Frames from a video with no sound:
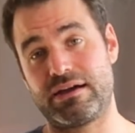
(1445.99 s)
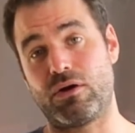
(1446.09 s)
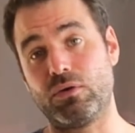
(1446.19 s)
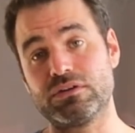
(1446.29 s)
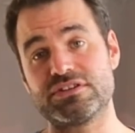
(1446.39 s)

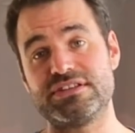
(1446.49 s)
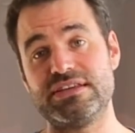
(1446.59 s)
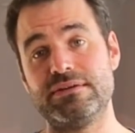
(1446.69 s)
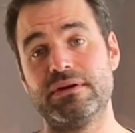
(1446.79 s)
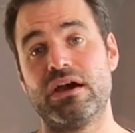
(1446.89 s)
older
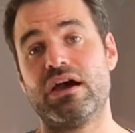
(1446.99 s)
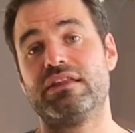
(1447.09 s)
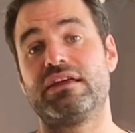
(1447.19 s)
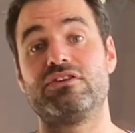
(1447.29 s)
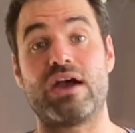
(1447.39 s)
tea,
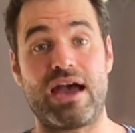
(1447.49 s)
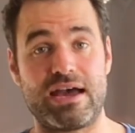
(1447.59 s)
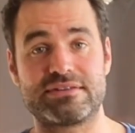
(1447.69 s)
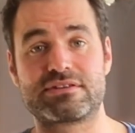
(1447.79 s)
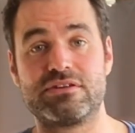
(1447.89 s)
that you
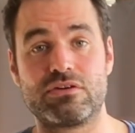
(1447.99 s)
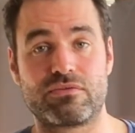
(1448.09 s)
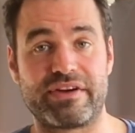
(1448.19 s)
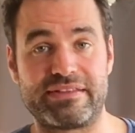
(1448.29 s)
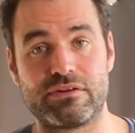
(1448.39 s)
ask your
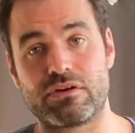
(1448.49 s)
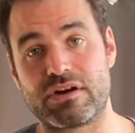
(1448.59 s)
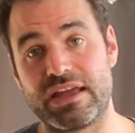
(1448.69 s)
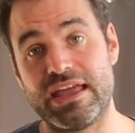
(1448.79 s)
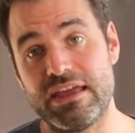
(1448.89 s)

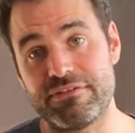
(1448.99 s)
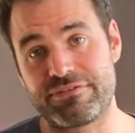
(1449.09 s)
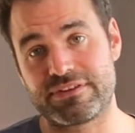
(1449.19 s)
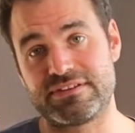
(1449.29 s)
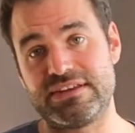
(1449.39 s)
vendor
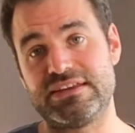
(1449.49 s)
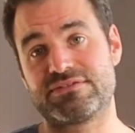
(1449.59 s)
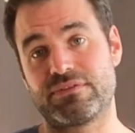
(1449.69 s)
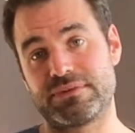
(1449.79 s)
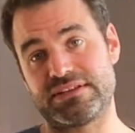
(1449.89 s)
if the tea
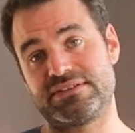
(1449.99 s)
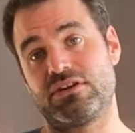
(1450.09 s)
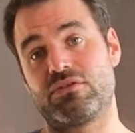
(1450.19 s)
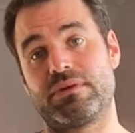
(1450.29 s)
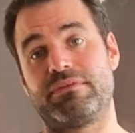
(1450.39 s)
is from this
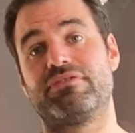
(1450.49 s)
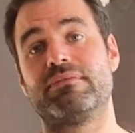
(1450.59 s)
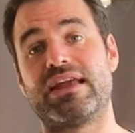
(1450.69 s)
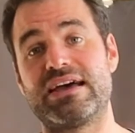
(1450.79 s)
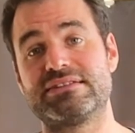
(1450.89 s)
year or maybe from
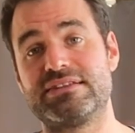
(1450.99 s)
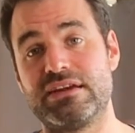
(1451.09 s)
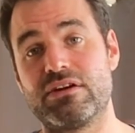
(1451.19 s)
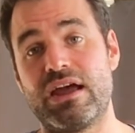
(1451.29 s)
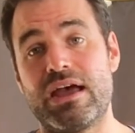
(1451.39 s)
last
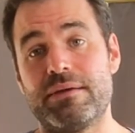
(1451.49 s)
year,